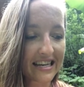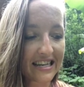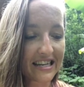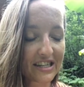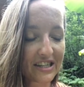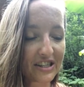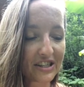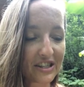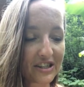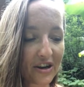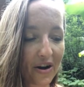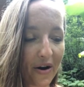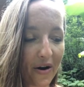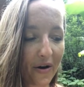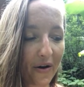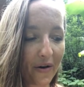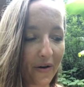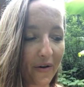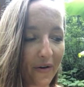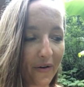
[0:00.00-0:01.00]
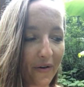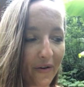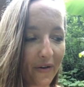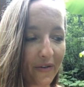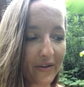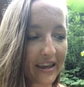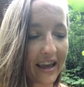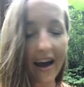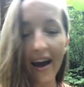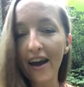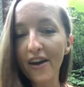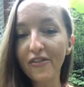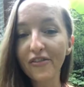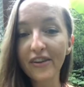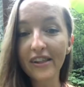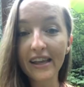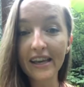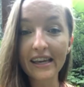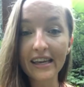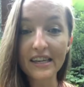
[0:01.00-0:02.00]
So yeah, I feel
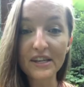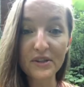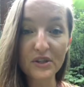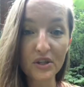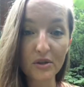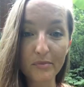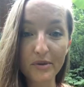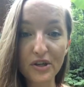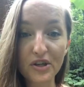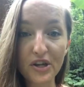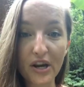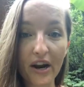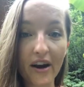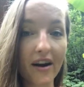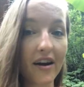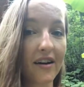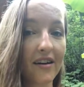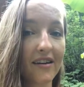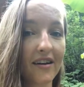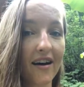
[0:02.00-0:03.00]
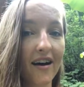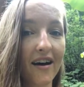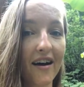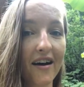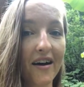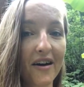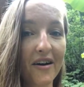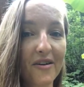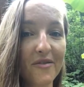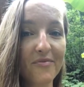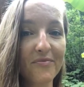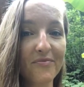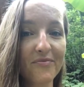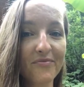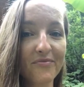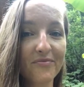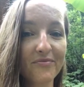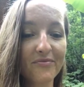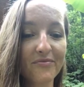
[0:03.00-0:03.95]
like it needs to be shared and